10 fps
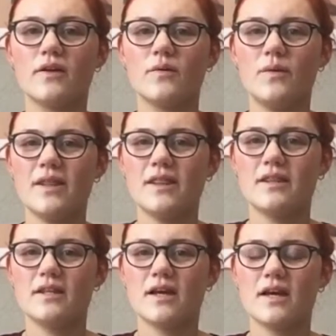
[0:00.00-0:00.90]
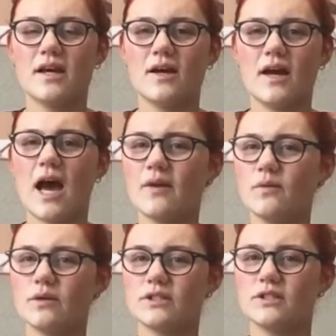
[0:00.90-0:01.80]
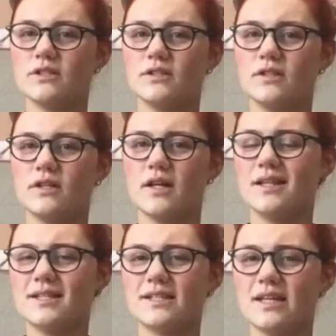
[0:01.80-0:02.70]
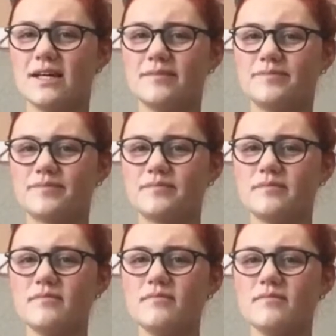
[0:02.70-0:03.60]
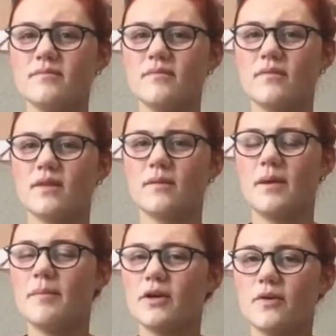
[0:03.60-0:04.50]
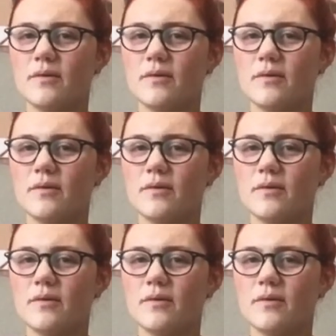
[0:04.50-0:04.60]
with hand wash and things like that, people are going and